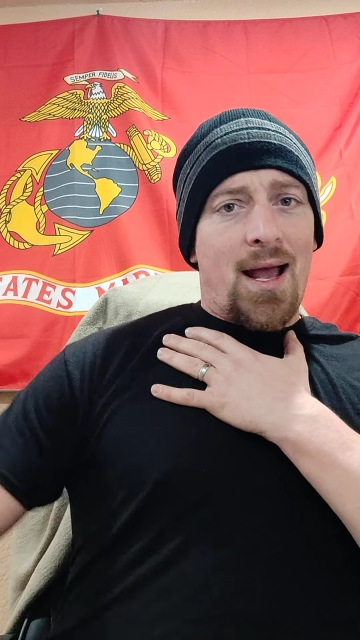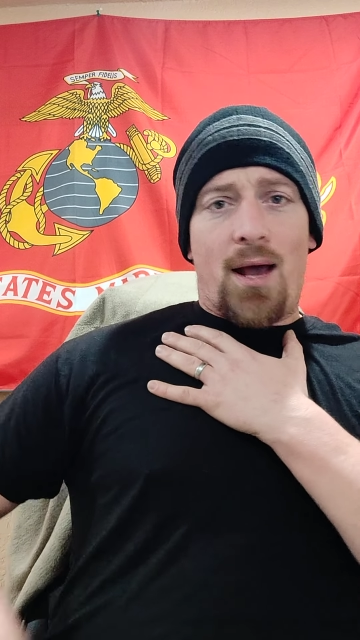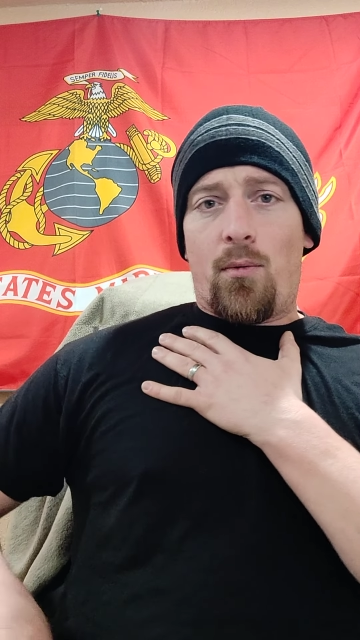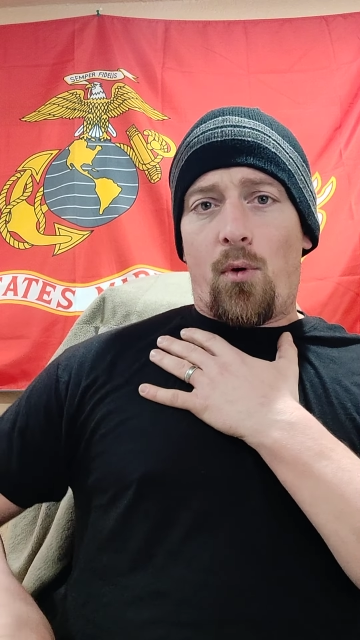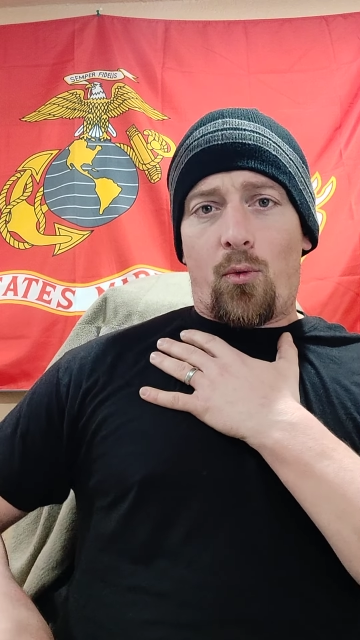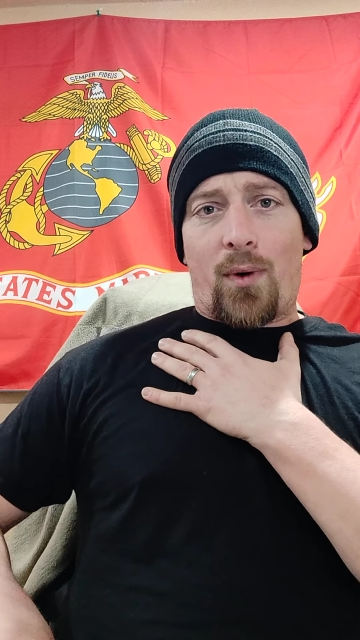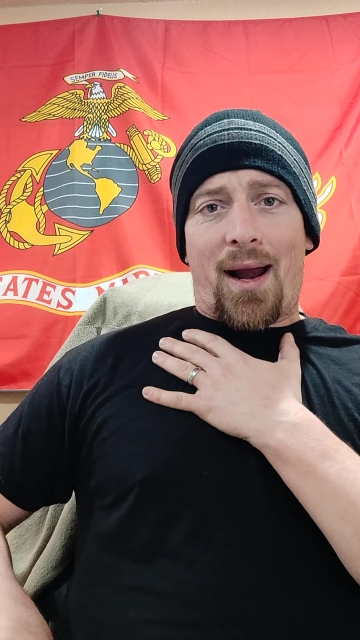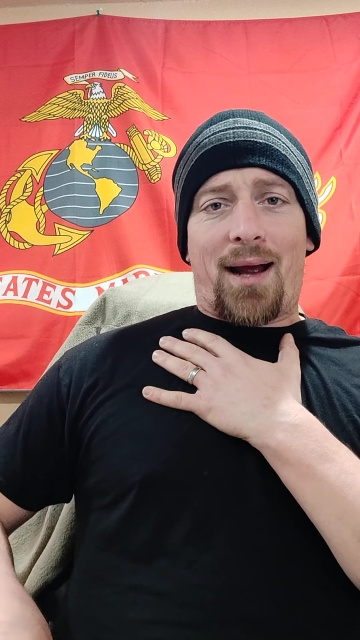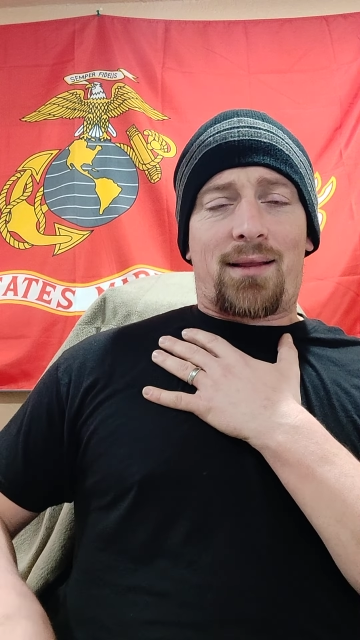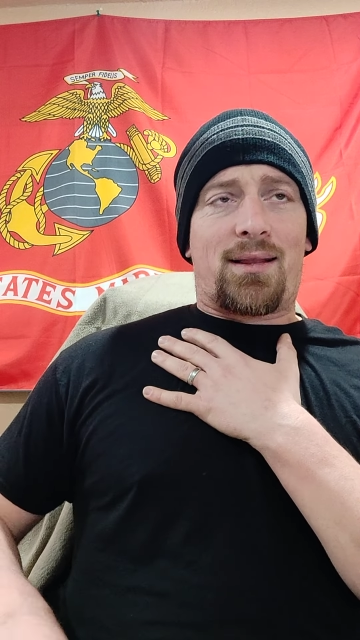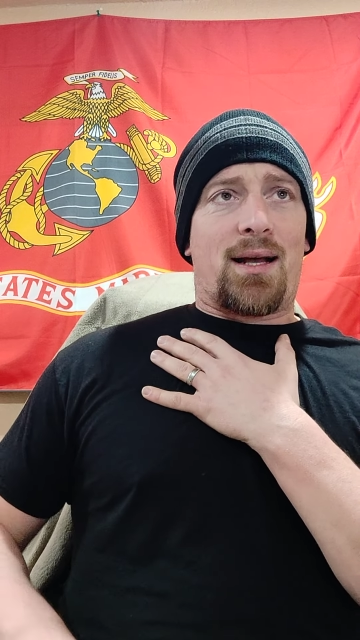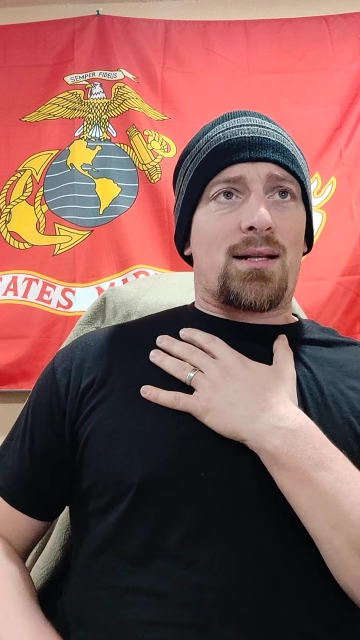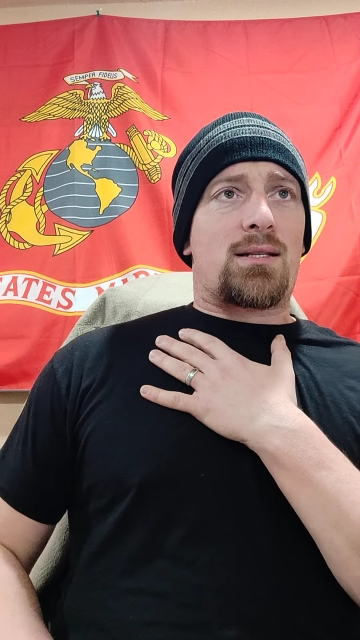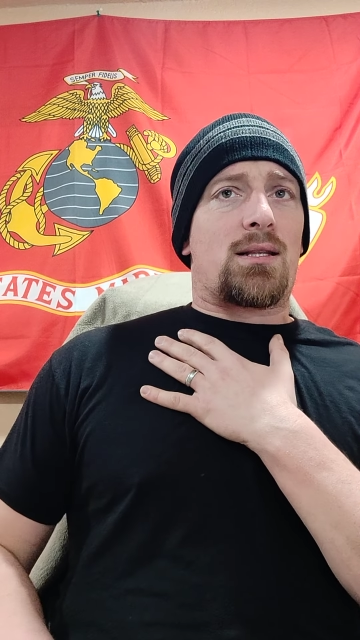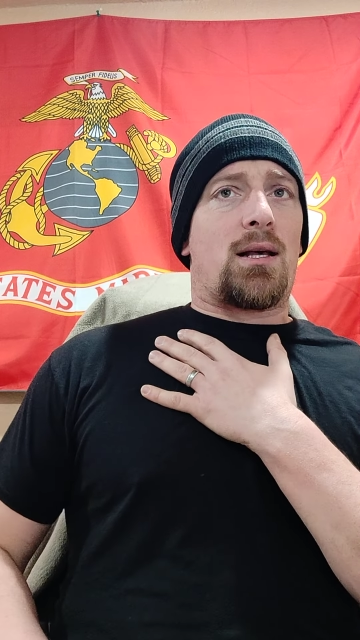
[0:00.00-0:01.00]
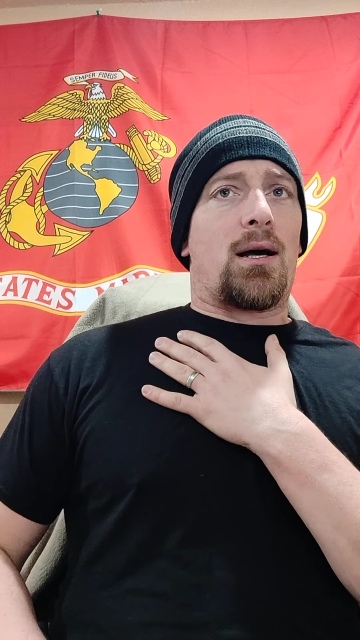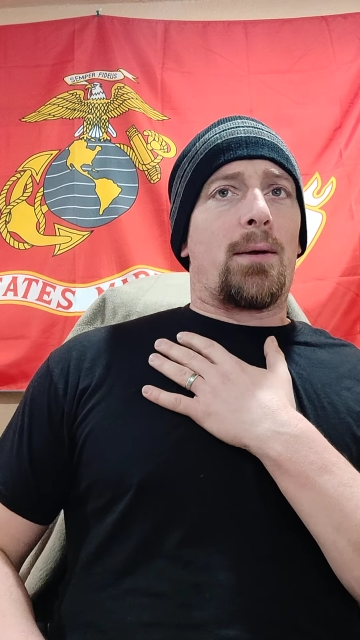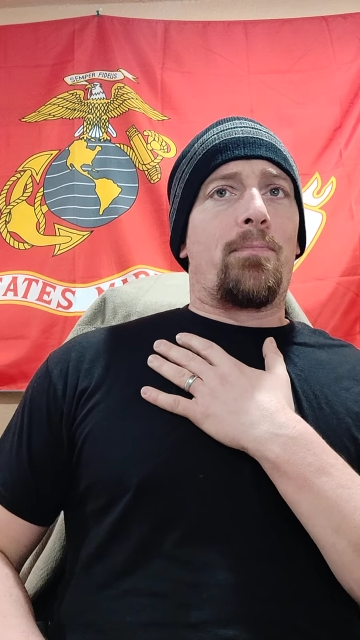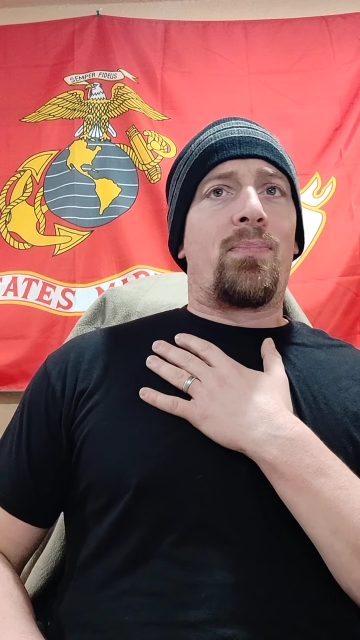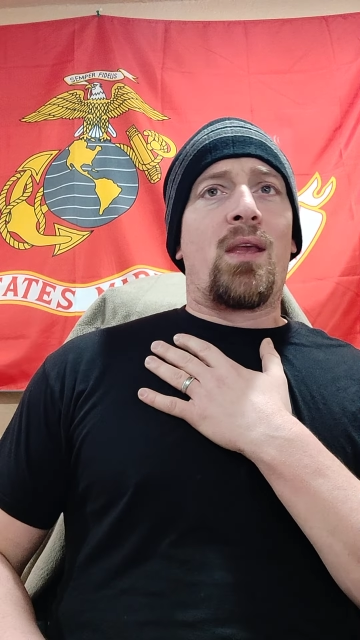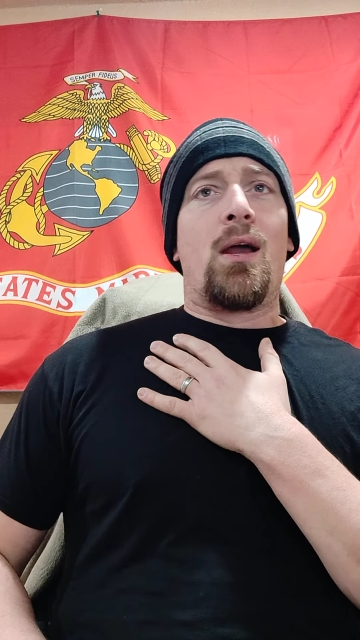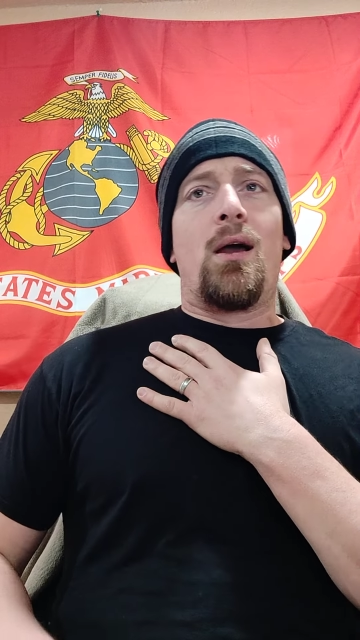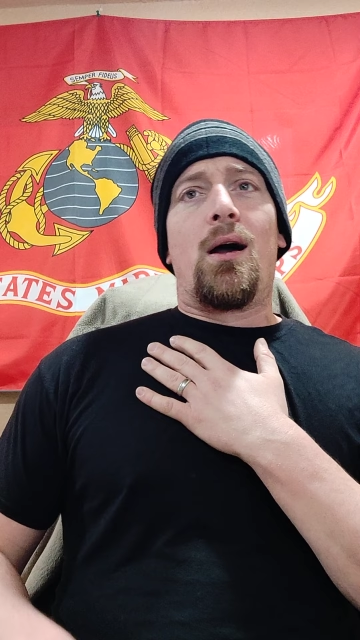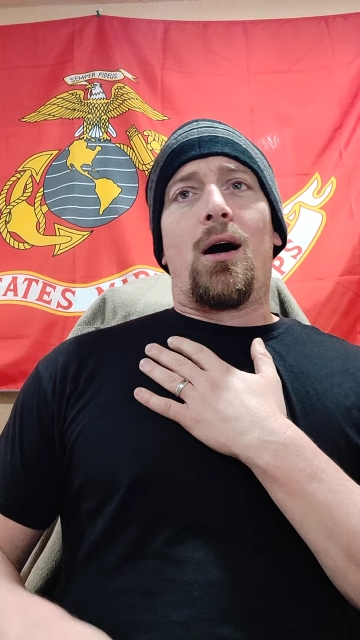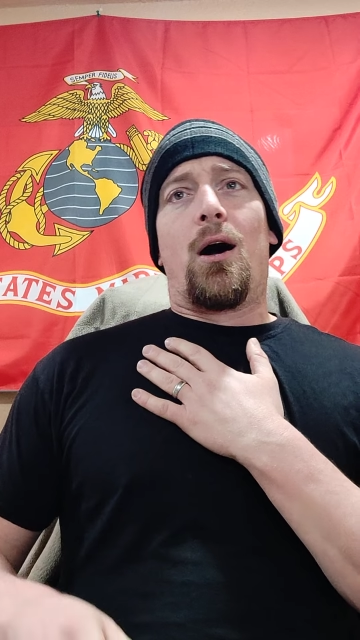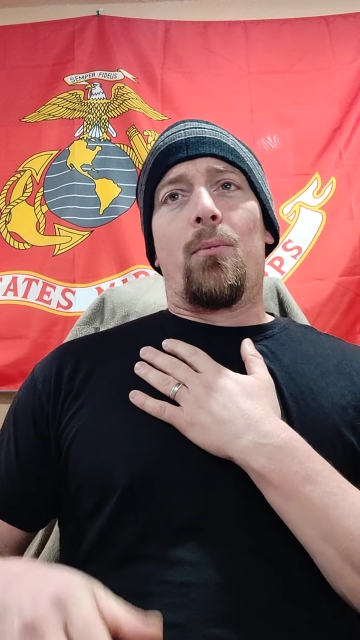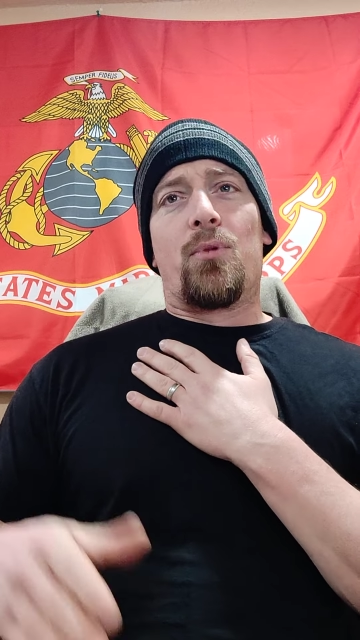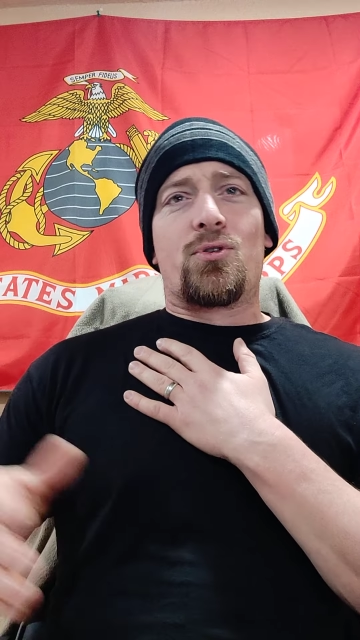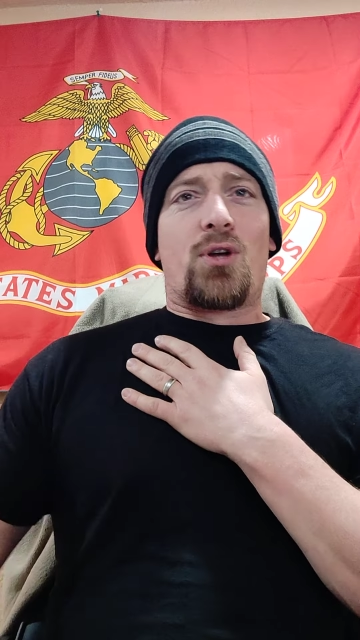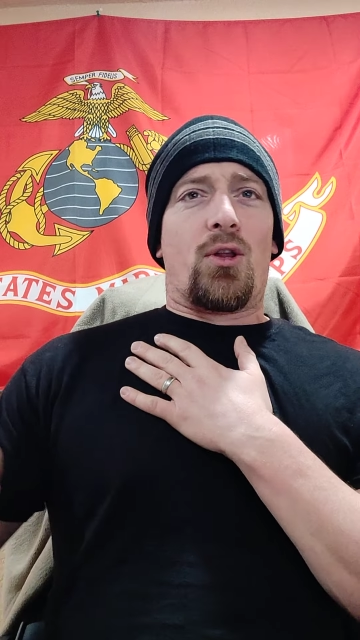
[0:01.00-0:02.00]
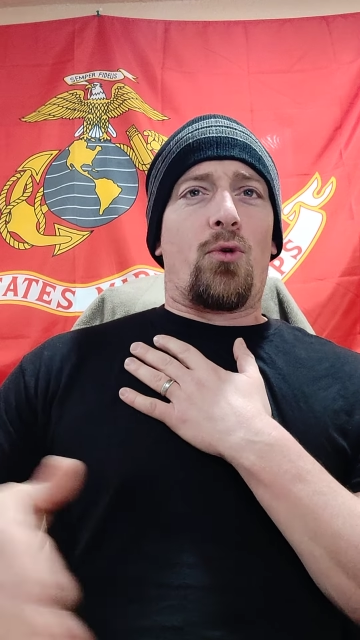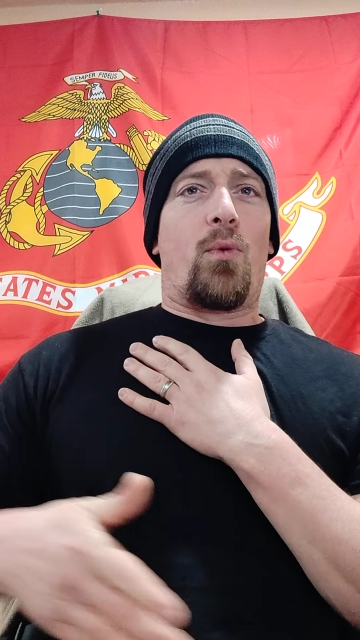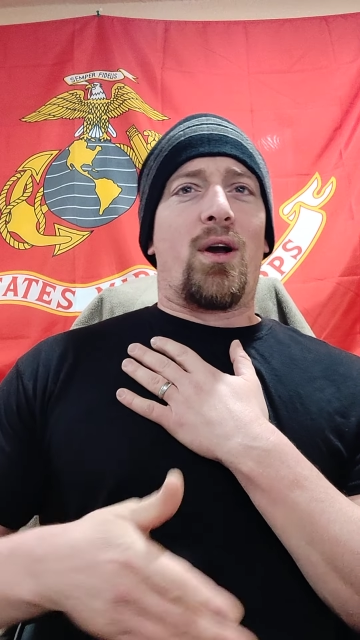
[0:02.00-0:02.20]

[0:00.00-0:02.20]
and we'll rack that slide. There's other